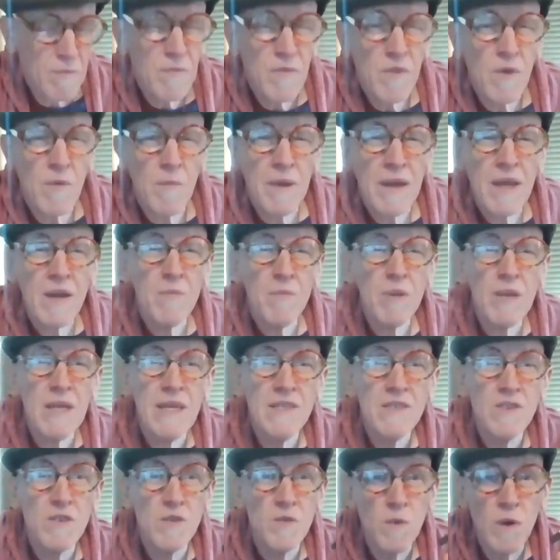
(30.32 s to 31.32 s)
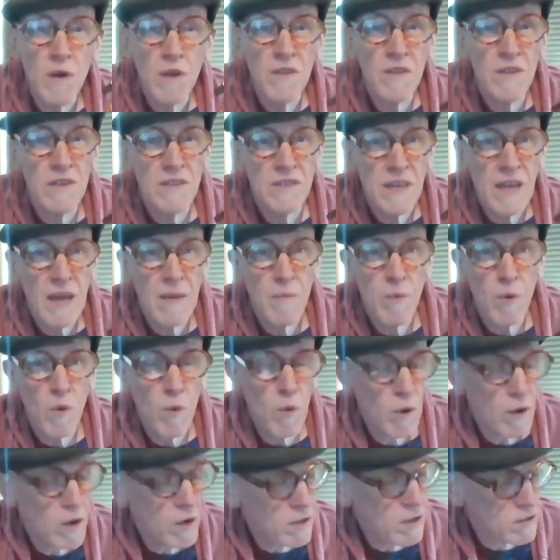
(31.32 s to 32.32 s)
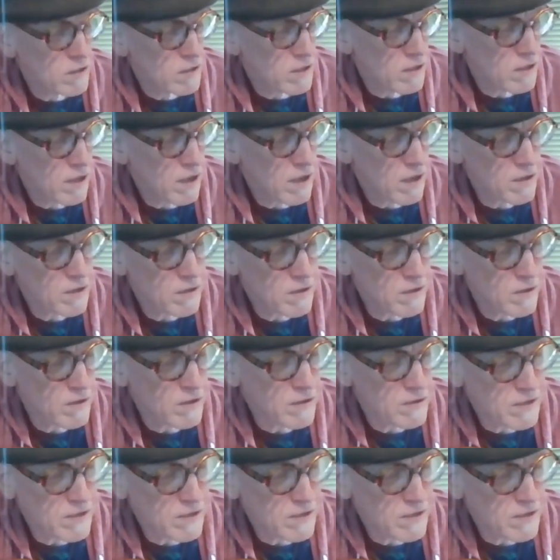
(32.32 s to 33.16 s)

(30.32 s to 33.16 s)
The main places where this capo works are the